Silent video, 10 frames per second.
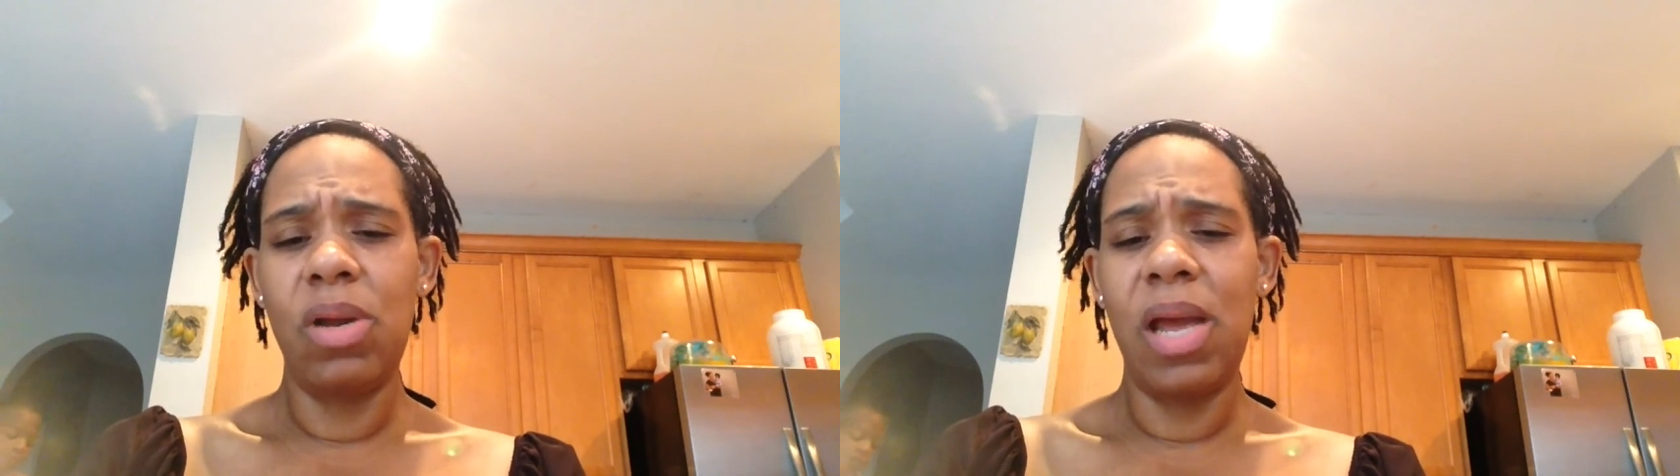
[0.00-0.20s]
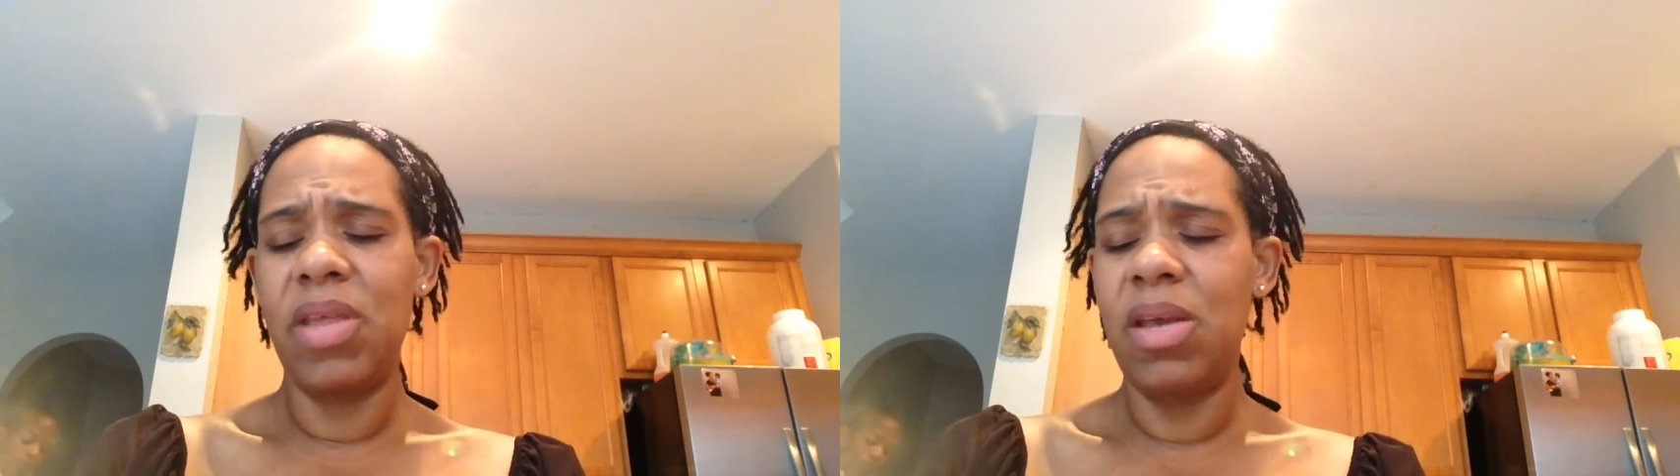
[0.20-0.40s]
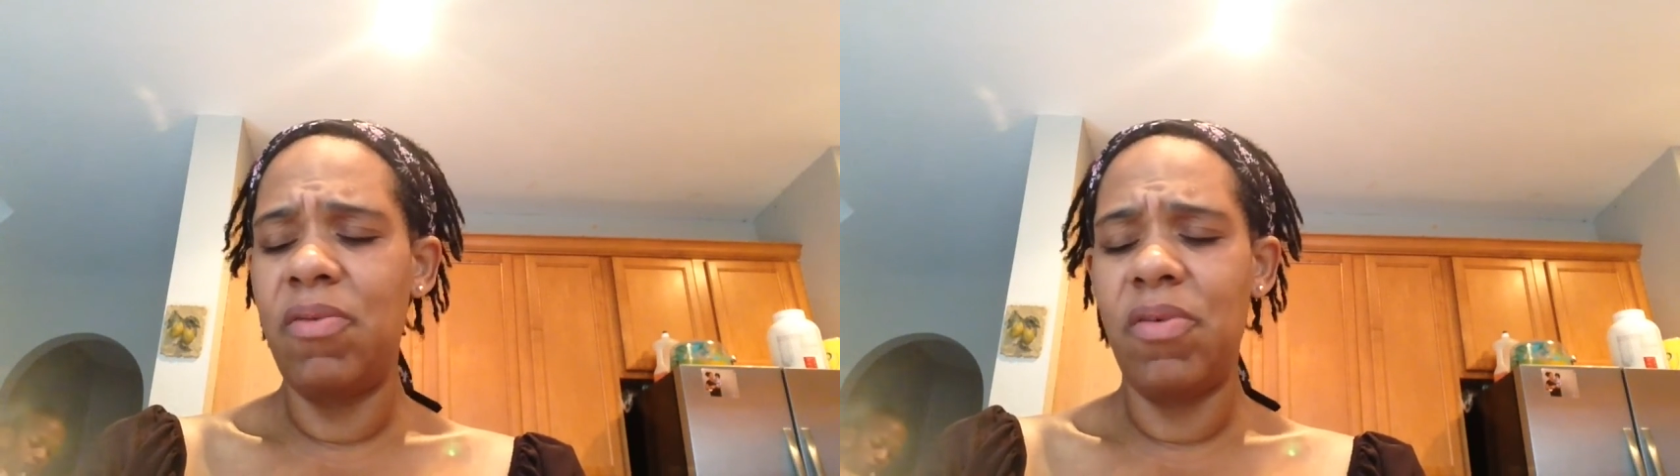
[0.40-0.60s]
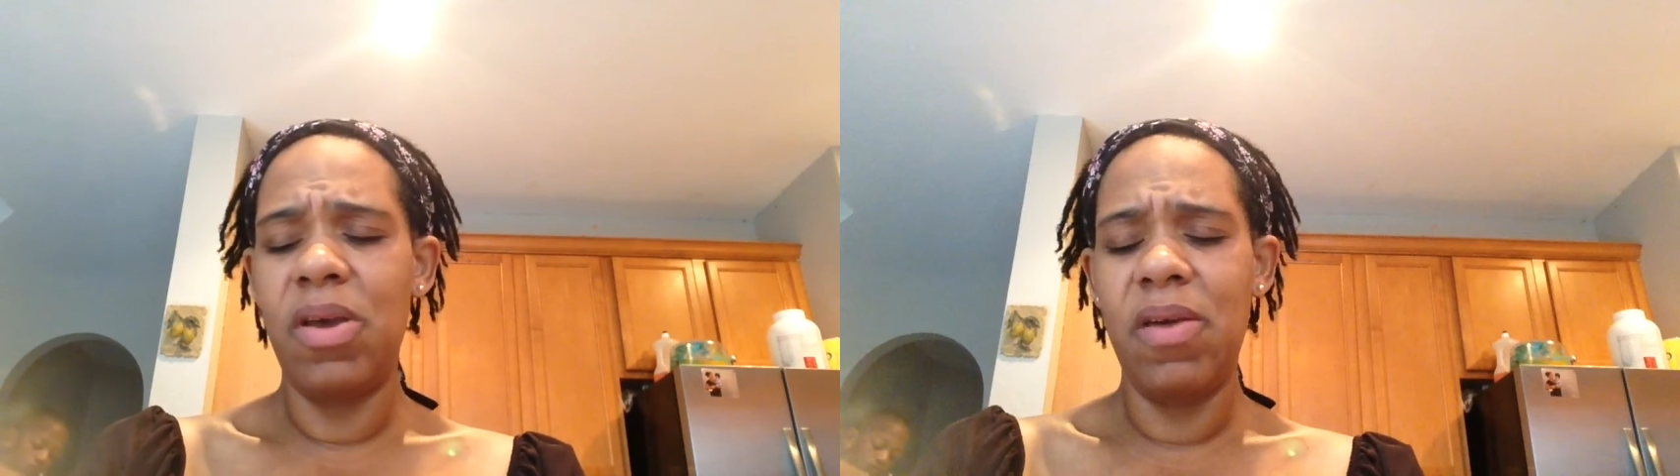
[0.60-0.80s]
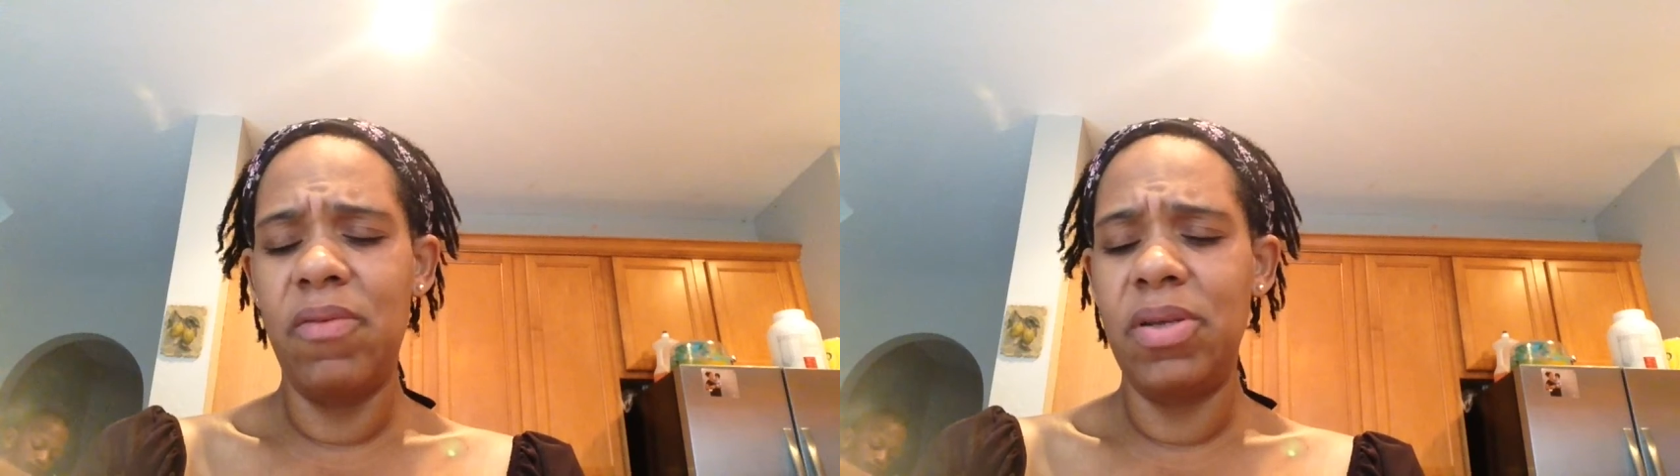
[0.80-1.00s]
I thank you for
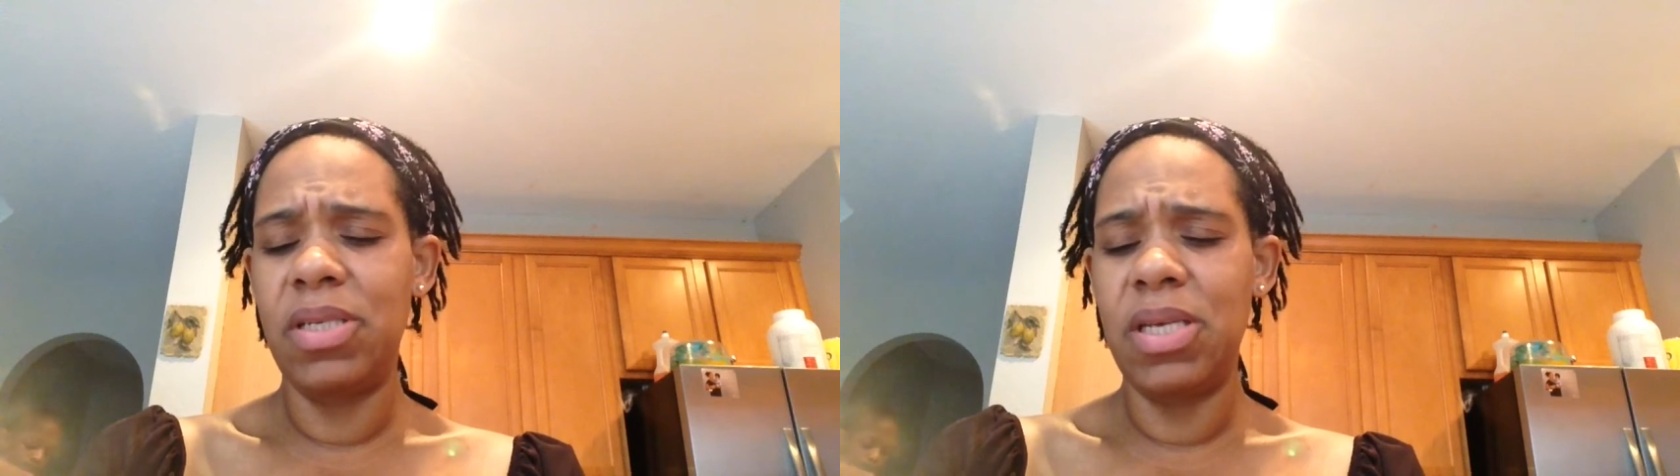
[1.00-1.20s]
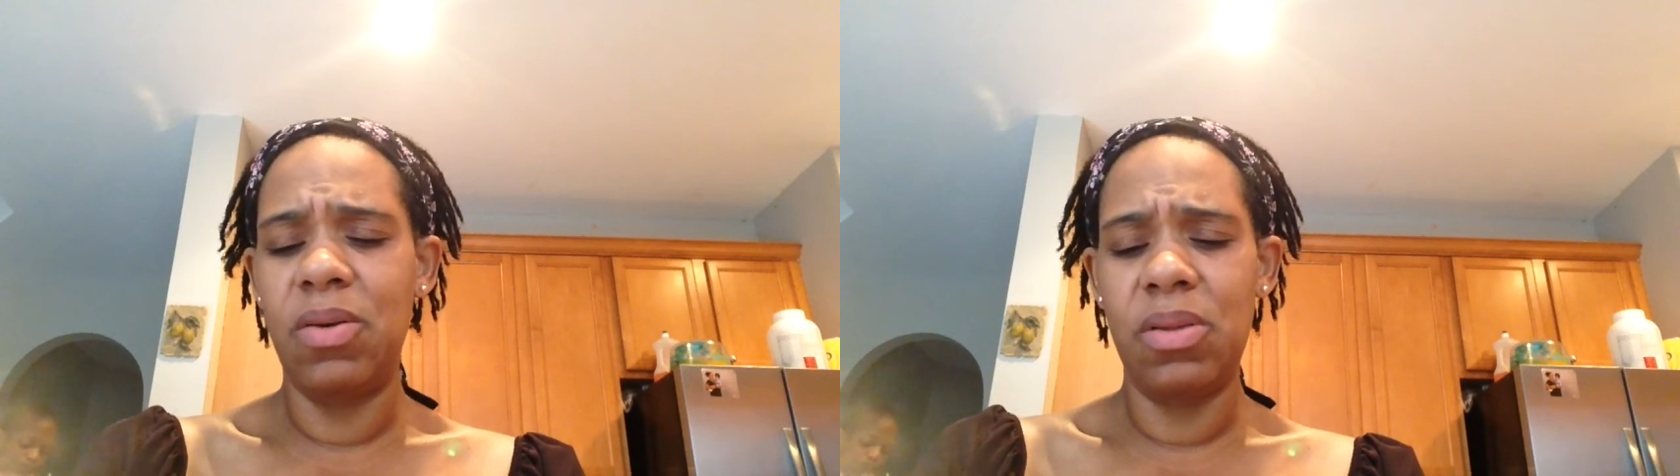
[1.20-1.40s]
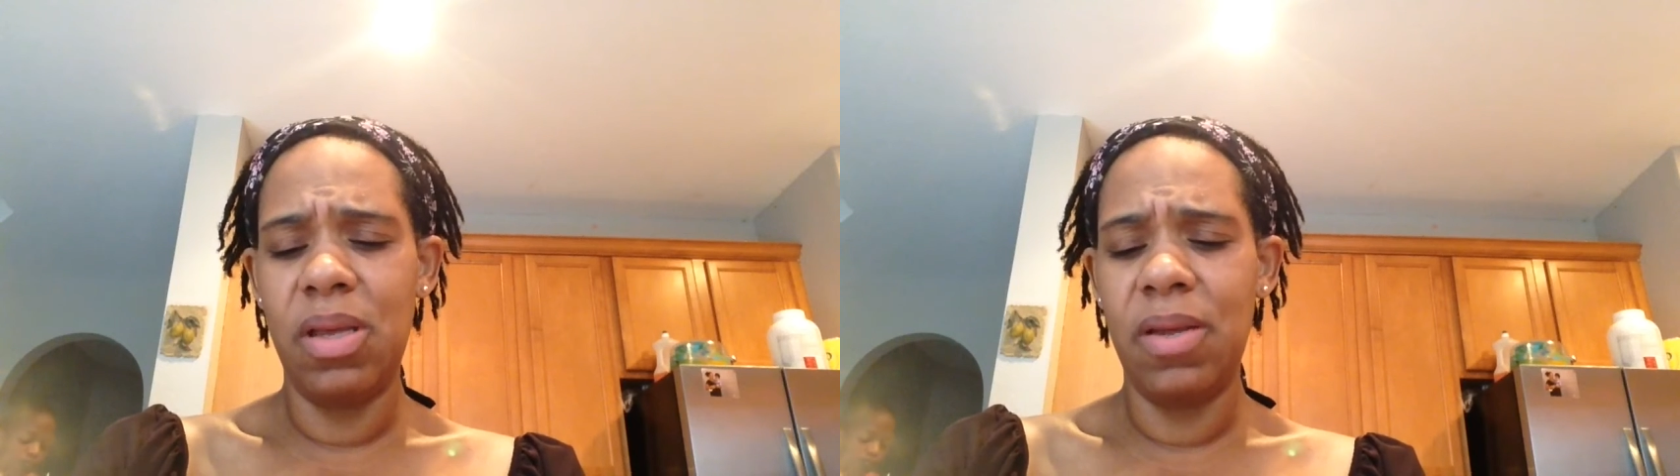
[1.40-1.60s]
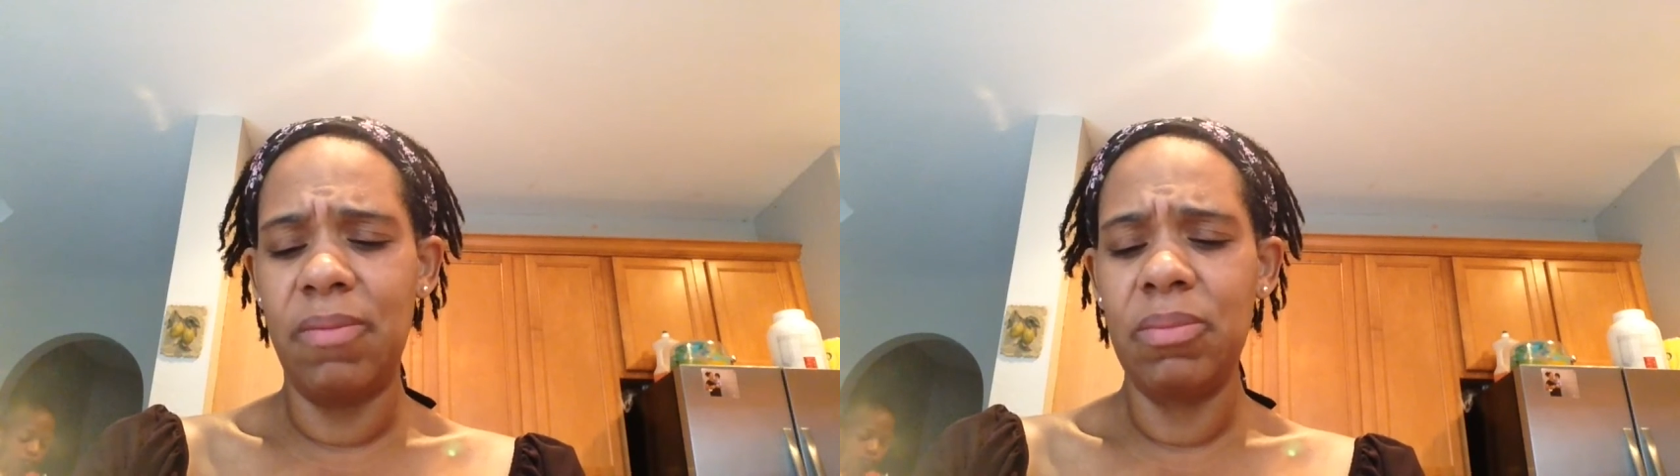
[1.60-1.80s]
every single thing.